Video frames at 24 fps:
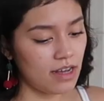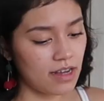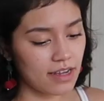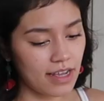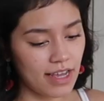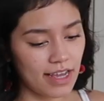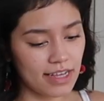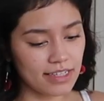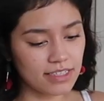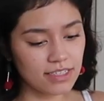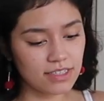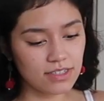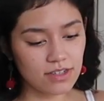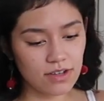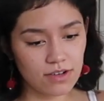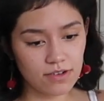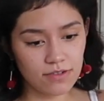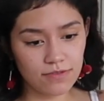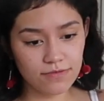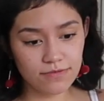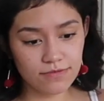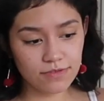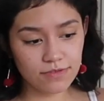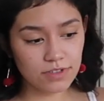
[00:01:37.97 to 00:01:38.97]
Okay,
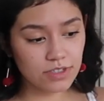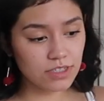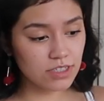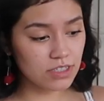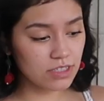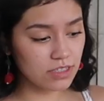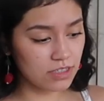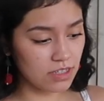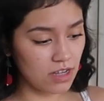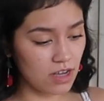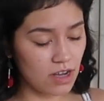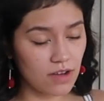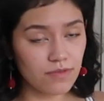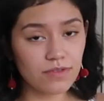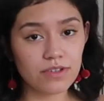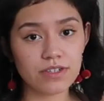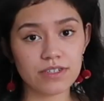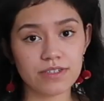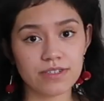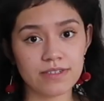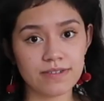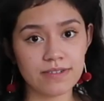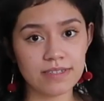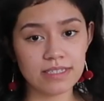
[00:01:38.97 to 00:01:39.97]
so first off, you're
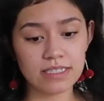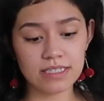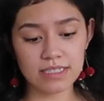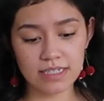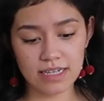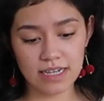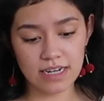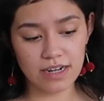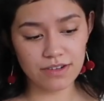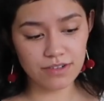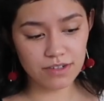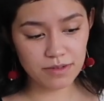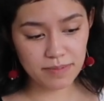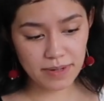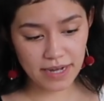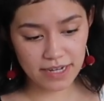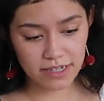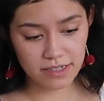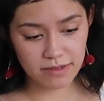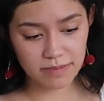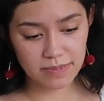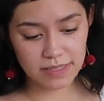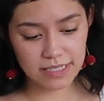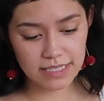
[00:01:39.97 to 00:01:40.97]
going to cut out your
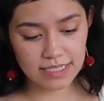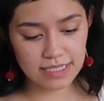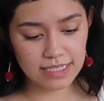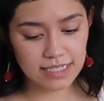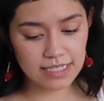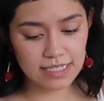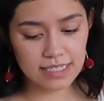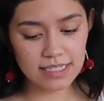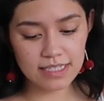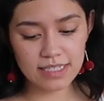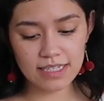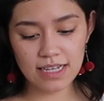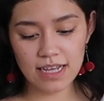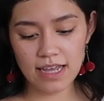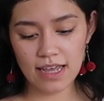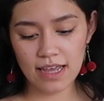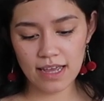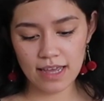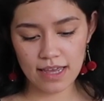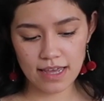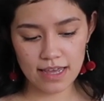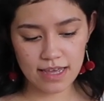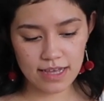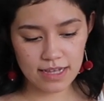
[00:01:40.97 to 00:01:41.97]
pattern pieces,
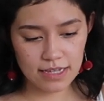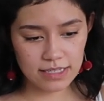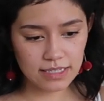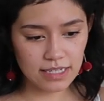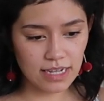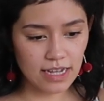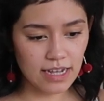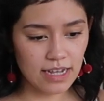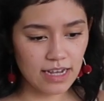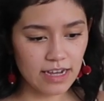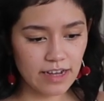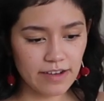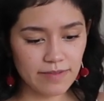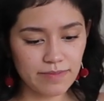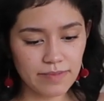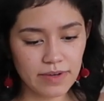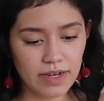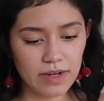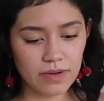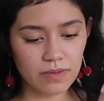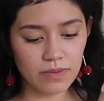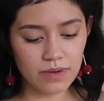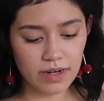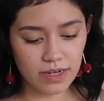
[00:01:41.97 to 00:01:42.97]
and I have
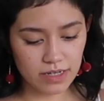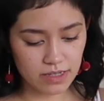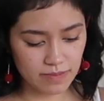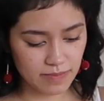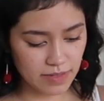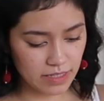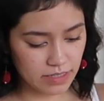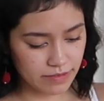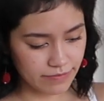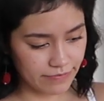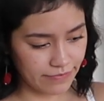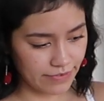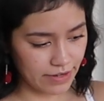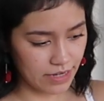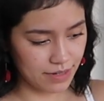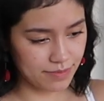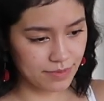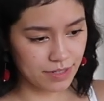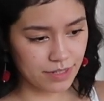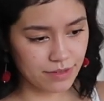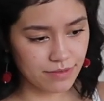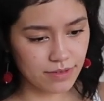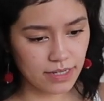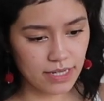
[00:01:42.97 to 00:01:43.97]
my watermelon
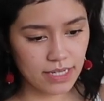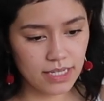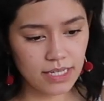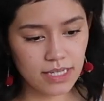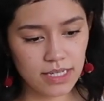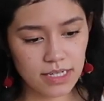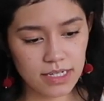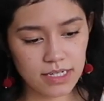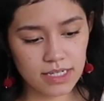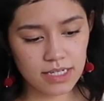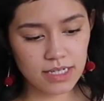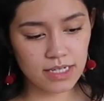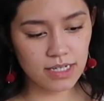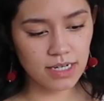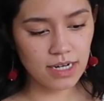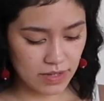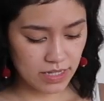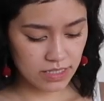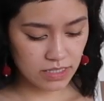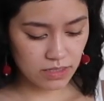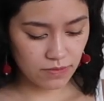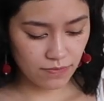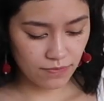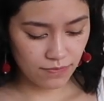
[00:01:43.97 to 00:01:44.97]
fabric right here.
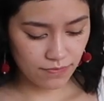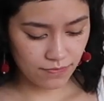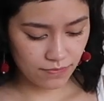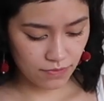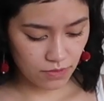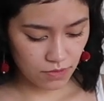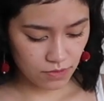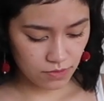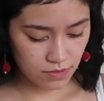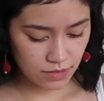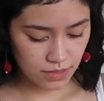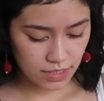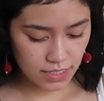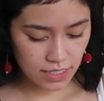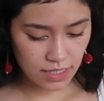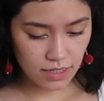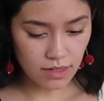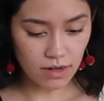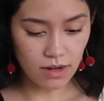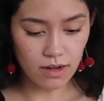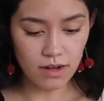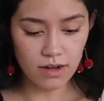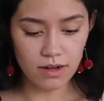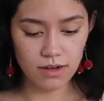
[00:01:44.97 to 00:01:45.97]
It's
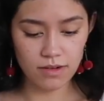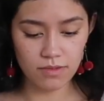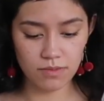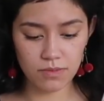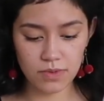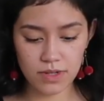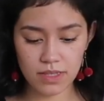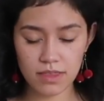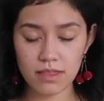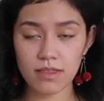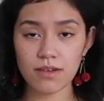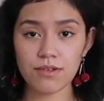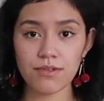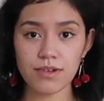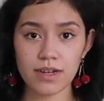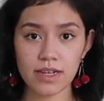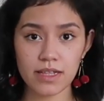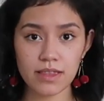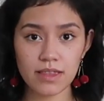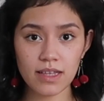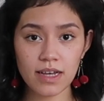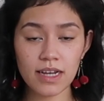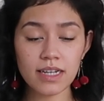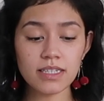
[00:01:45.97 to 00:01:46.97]
folded with the
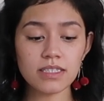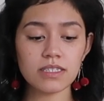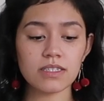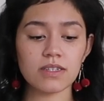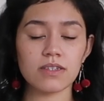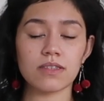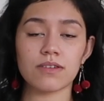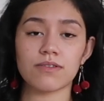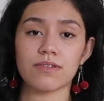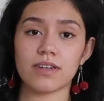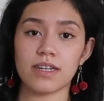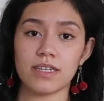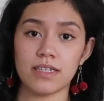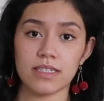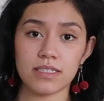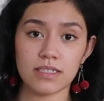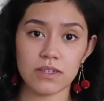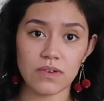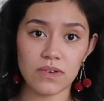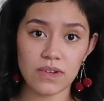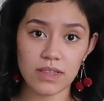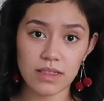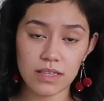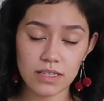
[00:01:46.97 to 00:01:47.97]
grain line, so the grain is
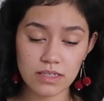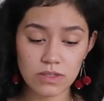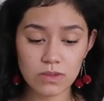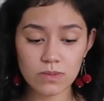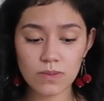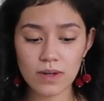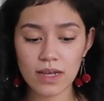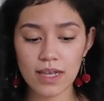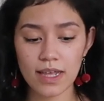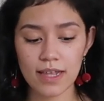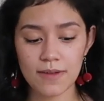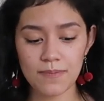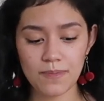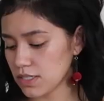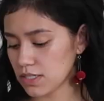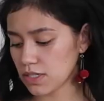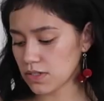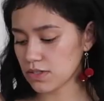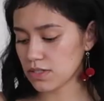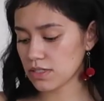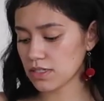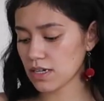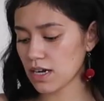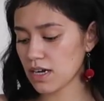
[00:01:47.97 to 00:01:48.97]
going this way.
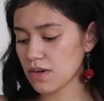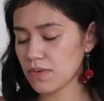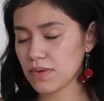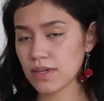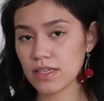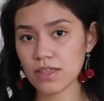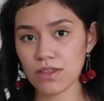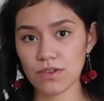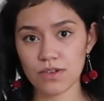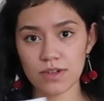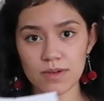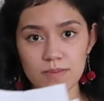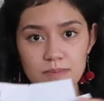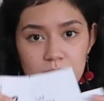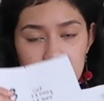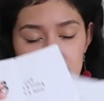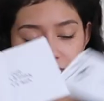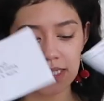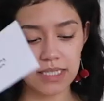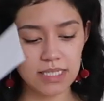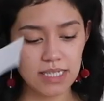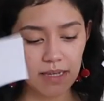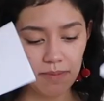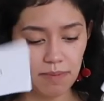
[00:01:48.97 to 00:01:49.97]
So start with your B
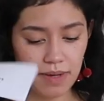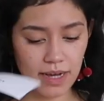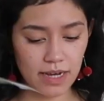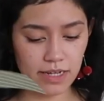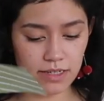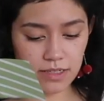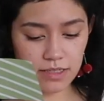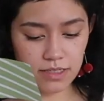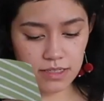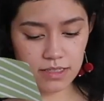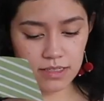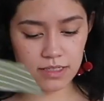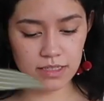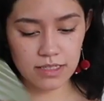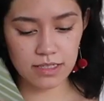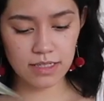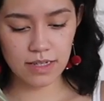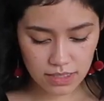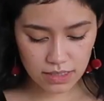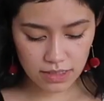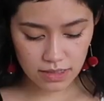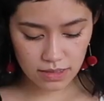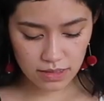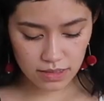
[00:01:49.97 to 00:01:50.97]
and C patterns
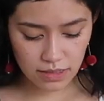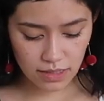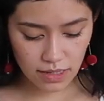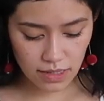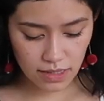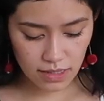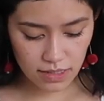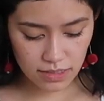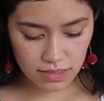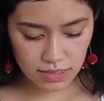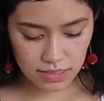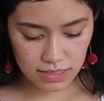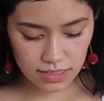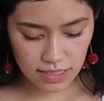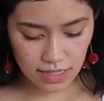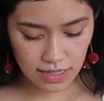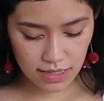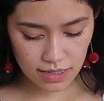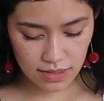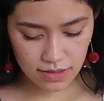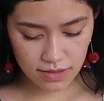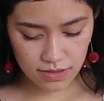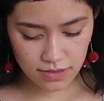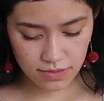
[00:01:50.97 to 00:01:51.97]
to lay it
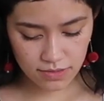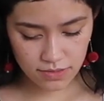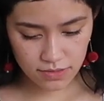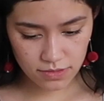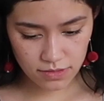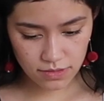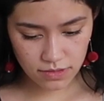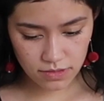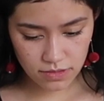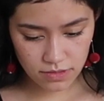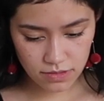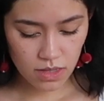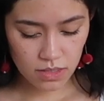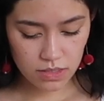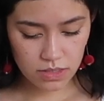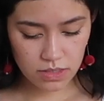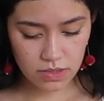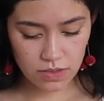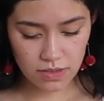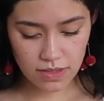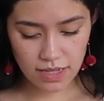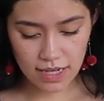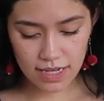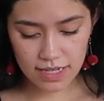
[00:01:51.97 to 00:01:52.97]
down
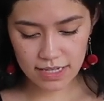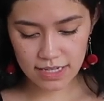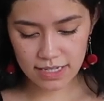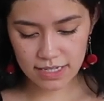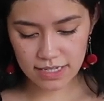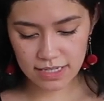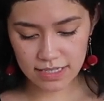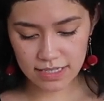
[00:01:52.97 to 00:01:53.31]
so that it